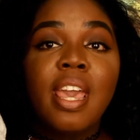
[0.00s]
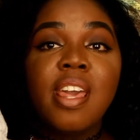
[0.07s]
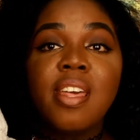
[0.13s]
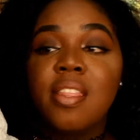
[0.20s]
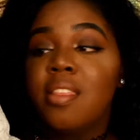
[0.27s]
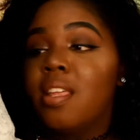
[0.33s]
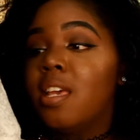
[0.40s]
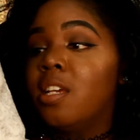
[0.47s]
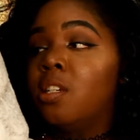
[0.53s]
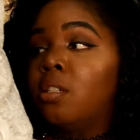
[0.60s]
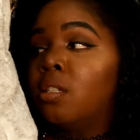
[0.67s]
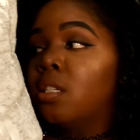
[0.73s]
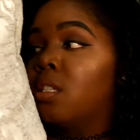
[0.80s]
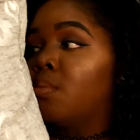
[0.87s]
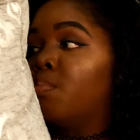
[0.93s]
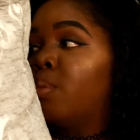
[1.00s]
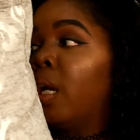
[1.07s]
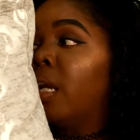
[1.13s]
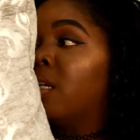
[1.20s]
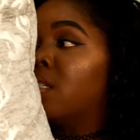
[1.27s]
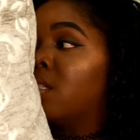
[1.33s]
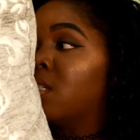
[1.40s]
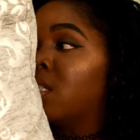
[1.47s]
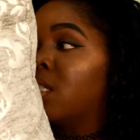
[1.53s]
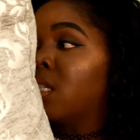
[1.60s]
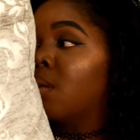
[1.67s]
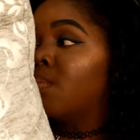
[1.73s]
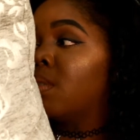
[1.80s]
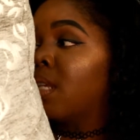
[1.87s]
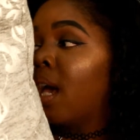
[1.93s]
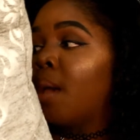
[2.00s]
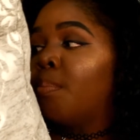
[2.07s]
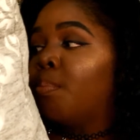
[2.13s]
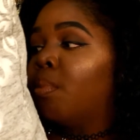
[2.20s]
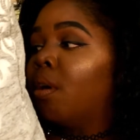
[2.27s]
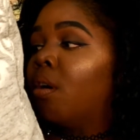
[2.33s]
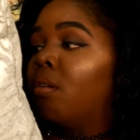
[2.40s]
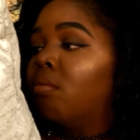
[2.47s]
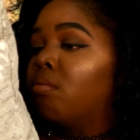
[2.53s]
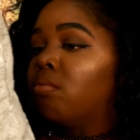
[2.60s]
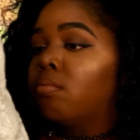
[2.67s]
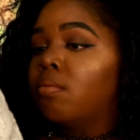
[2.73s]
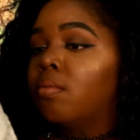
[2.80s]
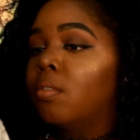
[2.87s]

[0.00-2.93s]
and it just brings some type of